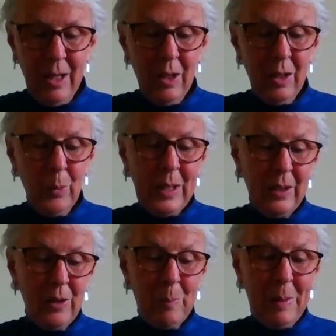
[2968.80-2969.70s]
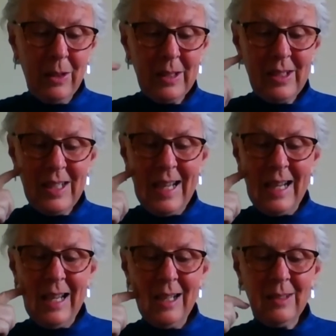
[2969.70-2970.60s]
We can look back on a day
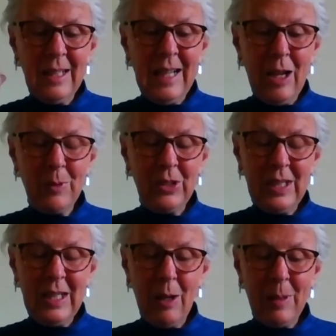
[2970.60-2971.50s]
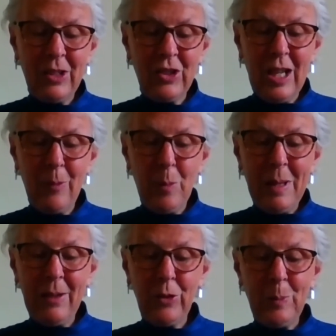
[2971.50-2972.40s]
and see how much time we may
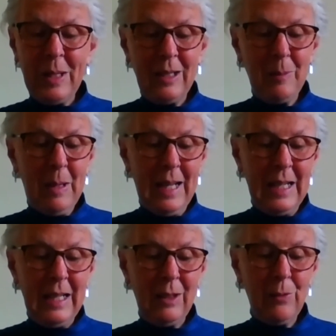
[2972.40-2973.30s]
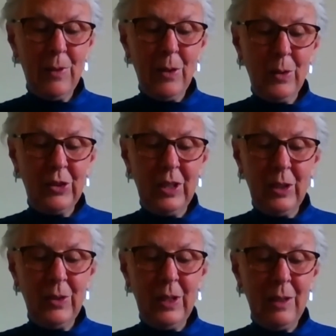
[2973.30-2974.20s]
have spent complaining and focusing
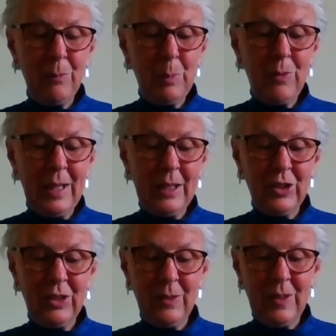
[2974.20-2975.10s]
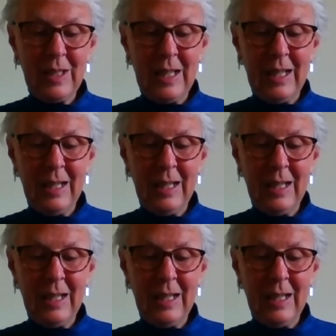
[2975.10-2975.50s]
on the imperfections of the day.